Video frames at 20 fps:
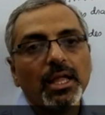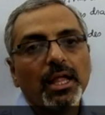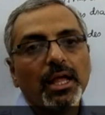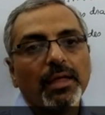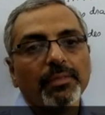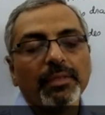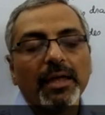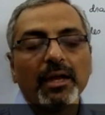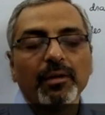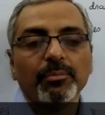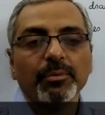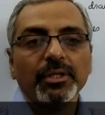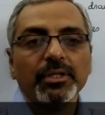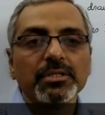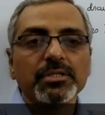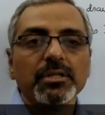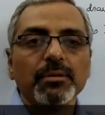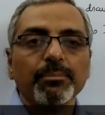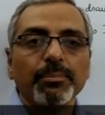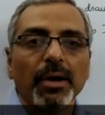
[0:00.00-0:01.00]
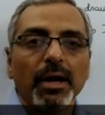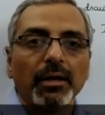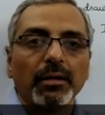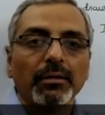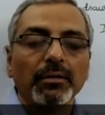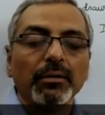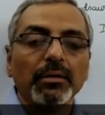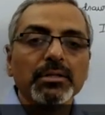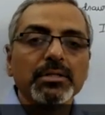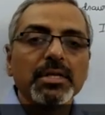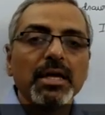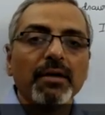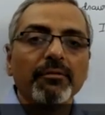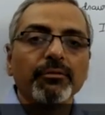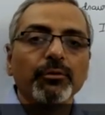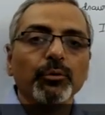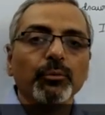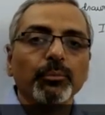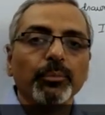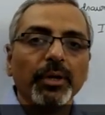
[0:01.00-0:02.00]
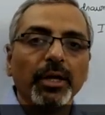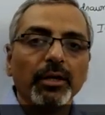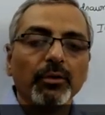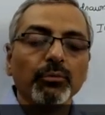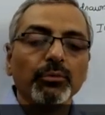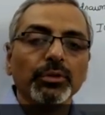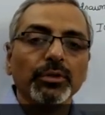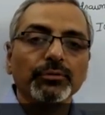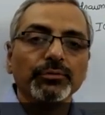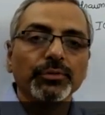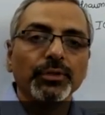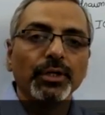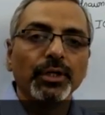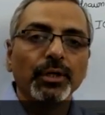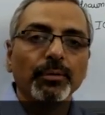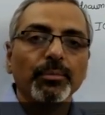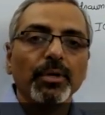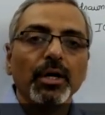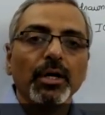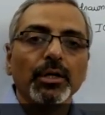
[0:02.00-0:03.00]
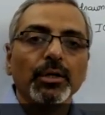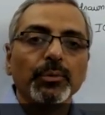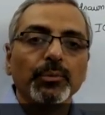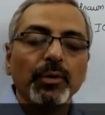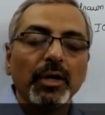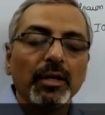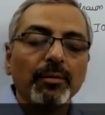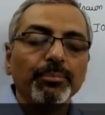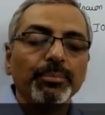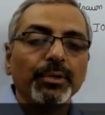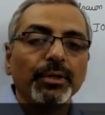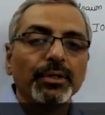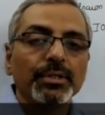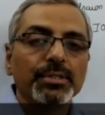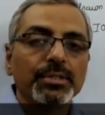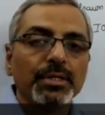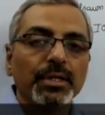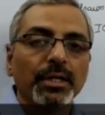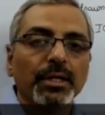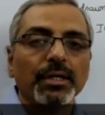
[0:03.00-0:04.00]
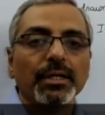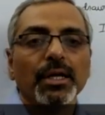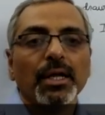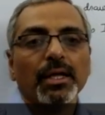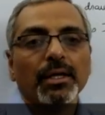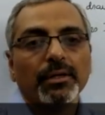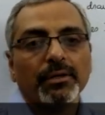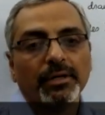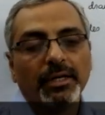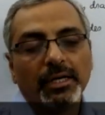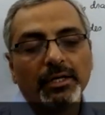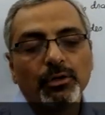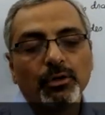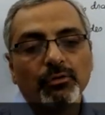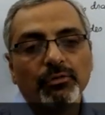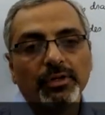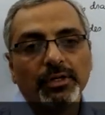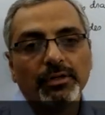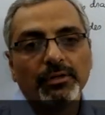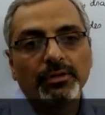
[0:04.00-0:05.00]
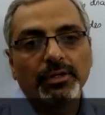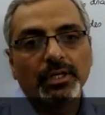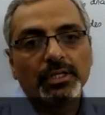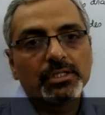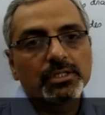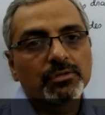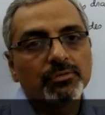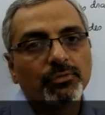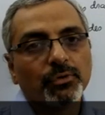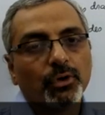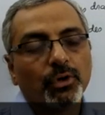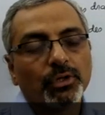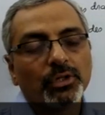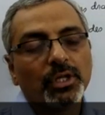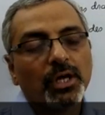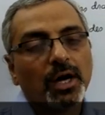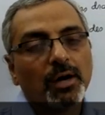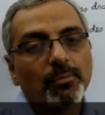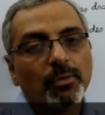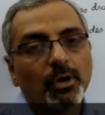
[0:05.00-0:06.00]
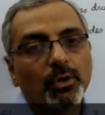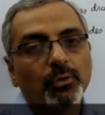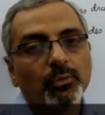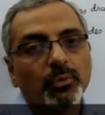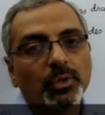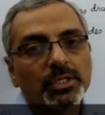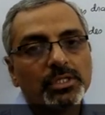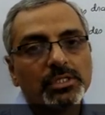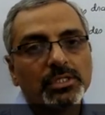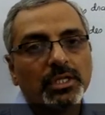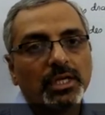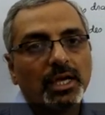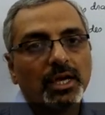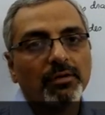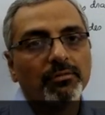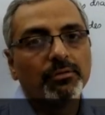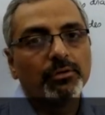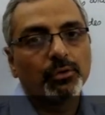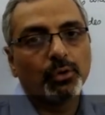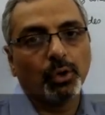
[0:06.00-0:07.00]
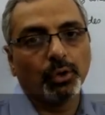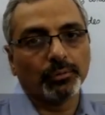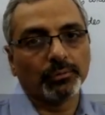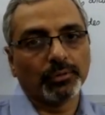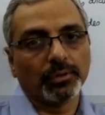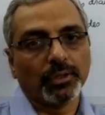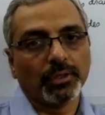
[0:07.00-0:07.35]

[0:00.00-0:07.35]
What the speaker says: and that means the partners have to pay to the firm 12% rate of interest for the amount which they have drawn.